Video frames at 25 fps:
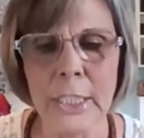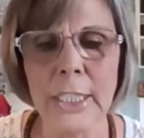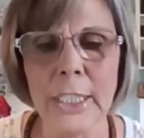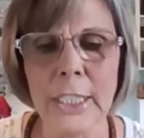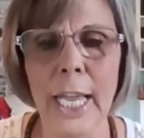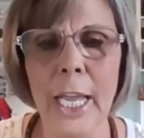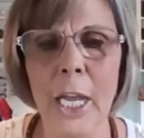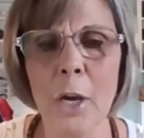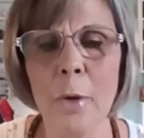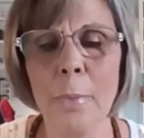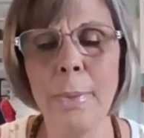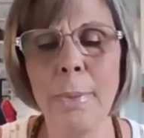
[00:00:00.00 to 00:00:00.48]

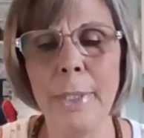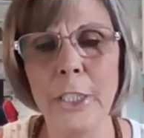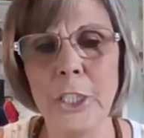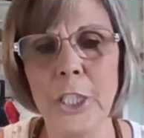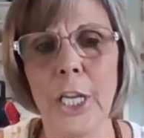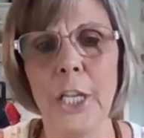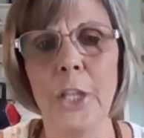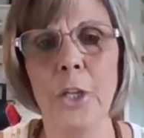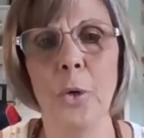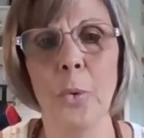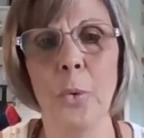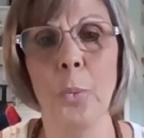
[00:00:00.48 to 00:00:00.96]
help each
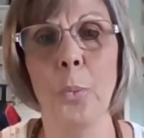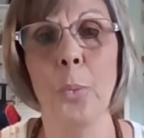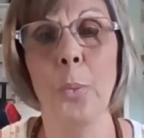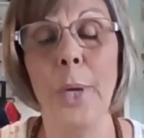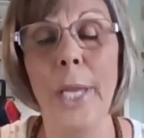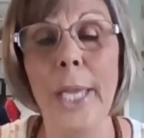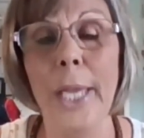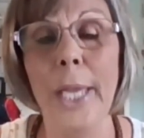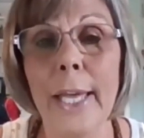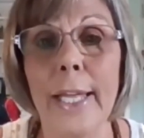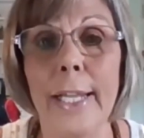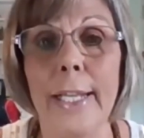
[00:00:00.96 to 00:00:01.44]
other
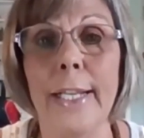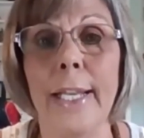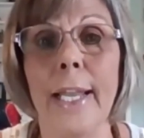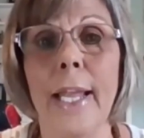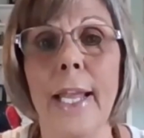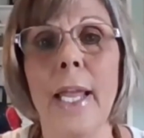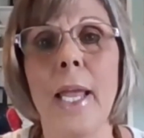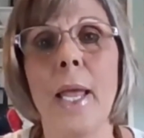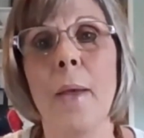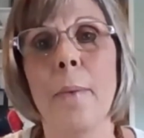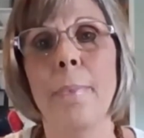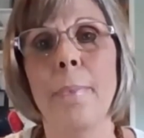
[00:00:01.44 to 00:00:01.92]
win,
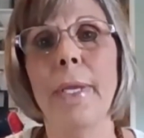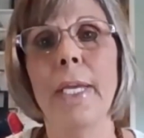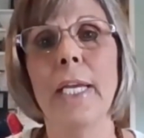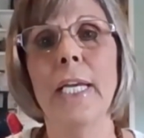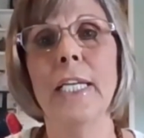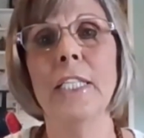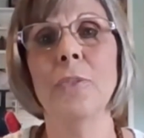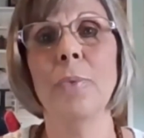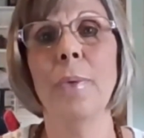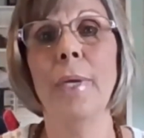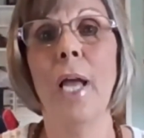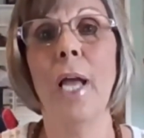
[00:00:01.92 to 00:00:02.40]

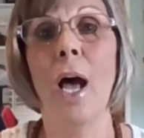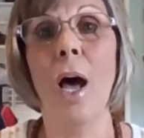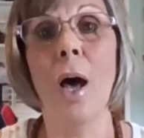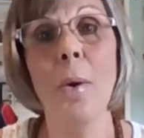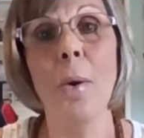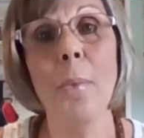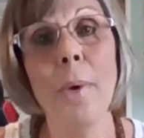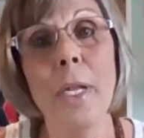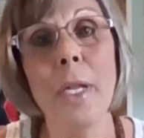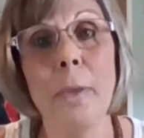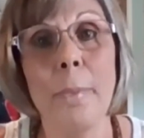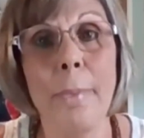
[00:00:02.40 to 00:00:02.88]
because we
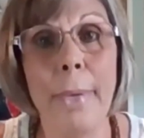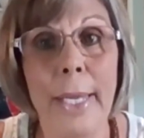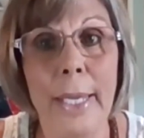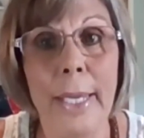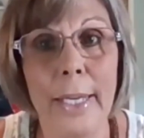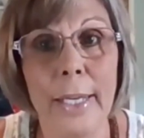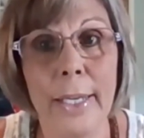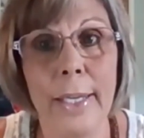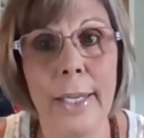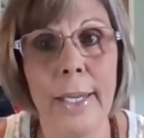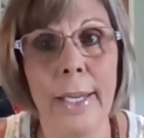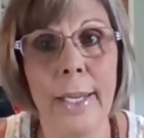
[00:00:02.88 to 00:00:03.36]
all want to be
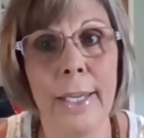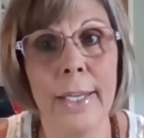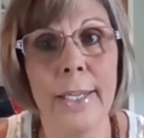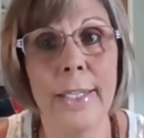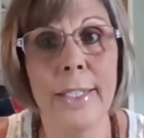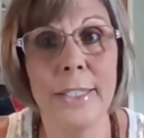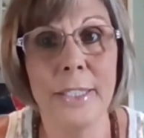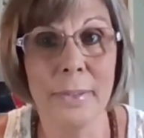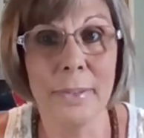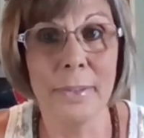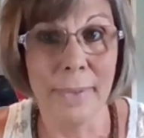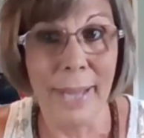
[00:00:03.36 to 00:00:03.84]

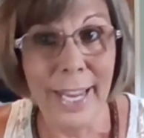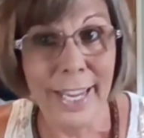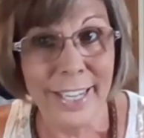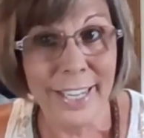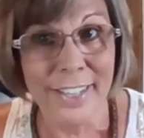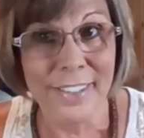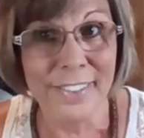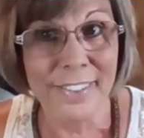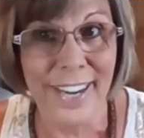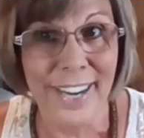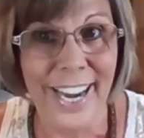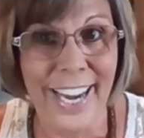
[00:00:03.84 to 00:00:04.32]
in
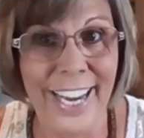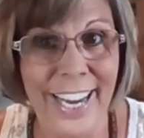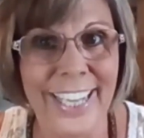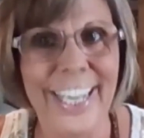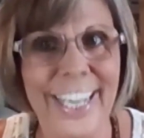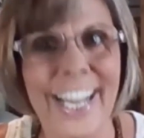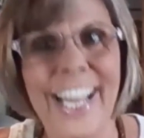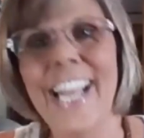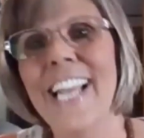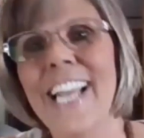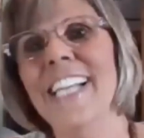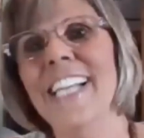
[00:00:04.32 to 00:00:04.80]
Jamaica, right?